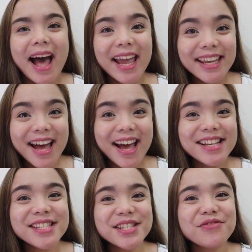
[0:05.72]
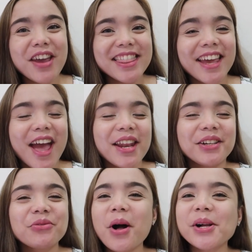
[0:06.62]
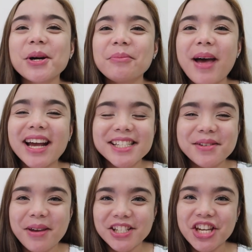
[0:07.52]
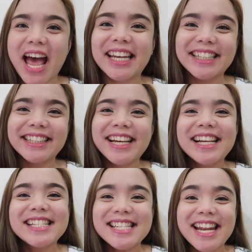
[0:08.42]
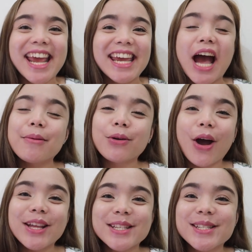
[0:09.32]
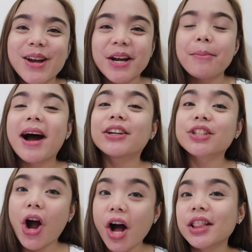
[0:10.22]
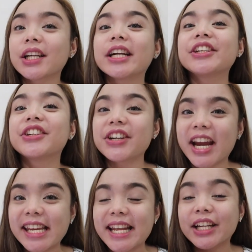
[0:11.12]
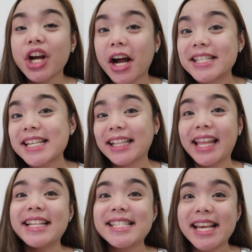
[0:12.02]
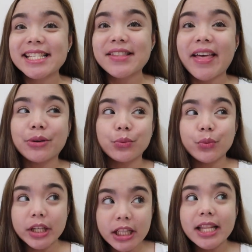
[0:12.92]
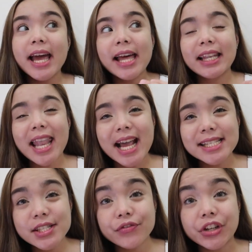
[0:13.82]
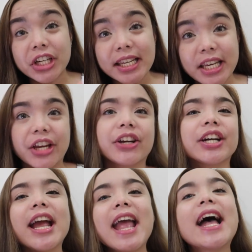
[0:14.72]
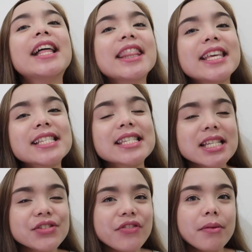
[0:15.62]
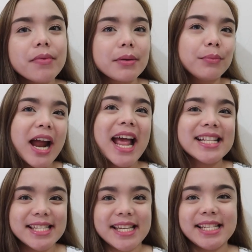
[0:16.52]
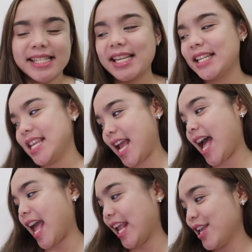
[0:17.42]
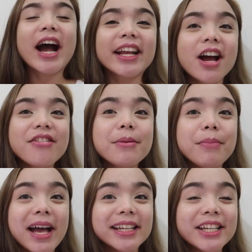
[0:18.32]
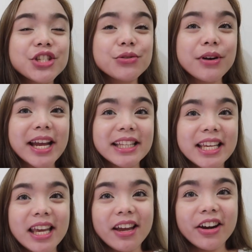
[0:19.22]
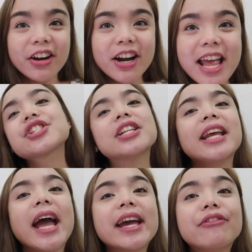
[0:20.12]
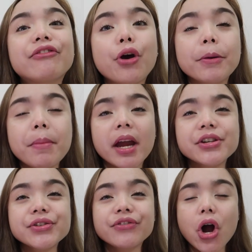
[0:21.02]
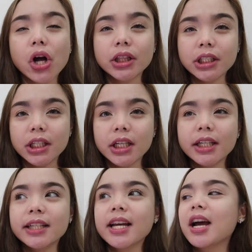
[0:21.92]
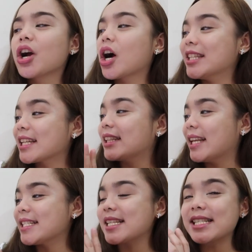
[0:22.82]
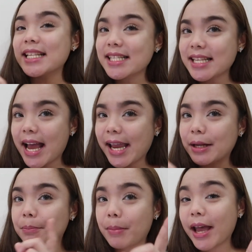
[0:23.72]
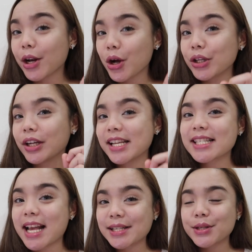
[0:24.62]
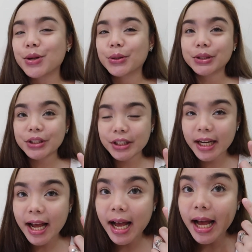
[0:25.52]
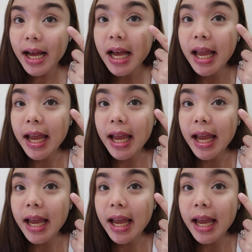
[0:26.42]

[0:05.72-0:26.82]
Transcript: Hi guys, it's Faith again and welcome back to my channel. Today, I'm going to talk about colored graded contact lenses that will last for a year. And this is from the brand TTDeye. I got the package right here. Actually, I have 4 pairs of colored contact lenses inside. Pero yung isa sinuot ko na.